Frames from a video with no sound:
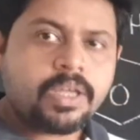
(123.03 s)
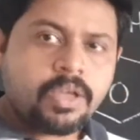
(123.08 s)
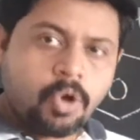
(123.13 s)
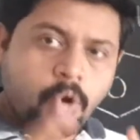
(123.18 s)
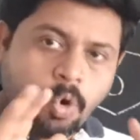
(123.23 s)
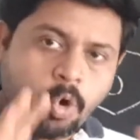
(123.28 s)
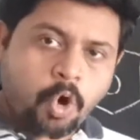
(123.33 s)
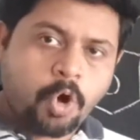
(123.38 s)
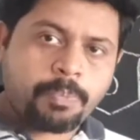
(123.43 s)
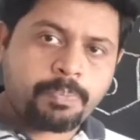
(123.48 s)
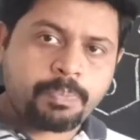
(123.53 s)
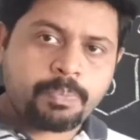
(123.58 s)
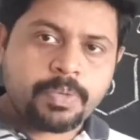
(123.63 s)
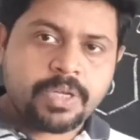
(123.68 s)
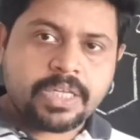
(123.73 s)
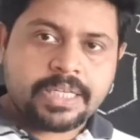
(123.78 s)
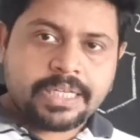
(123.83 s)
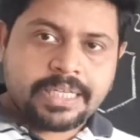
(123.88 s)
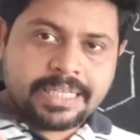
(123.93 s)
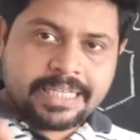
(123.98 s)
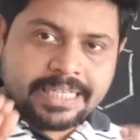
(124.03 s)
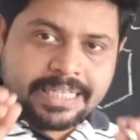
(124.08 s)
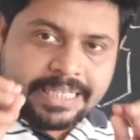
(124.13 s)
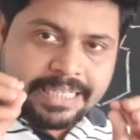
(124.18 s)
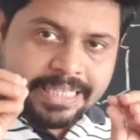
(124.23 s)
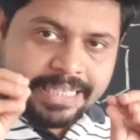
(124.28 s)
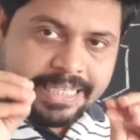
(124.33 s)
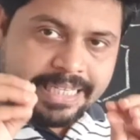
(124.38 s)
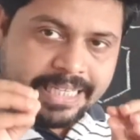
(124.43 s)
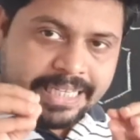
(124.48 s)
hope
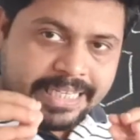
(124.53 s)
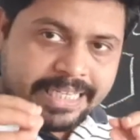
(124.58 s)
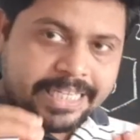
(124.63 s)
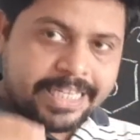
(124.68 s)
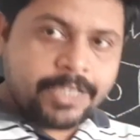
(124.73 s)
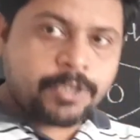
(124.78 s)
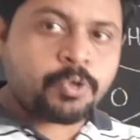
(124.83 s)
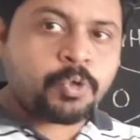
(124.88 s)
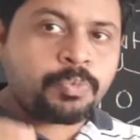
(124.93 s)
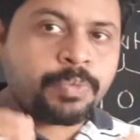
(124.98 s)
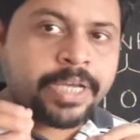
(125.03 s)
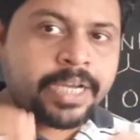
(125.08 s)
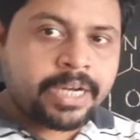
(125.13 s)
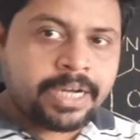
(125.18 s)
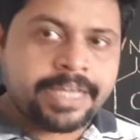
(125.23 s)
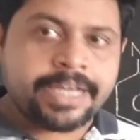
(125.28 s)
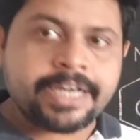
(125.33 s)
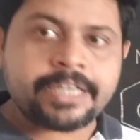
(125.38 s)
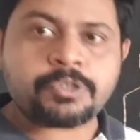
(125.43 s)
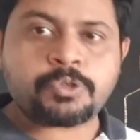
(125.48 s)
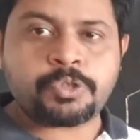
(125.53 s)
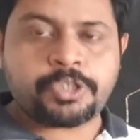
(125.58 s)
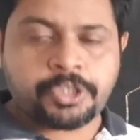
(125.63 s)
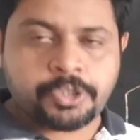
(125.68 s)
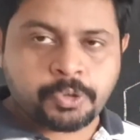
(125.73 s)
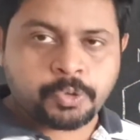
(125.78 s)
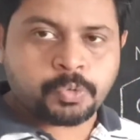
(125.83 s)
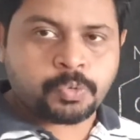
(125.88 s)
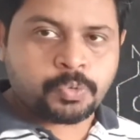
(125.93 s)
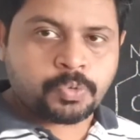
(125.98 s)
it would be clear to
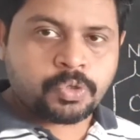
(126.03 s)
you.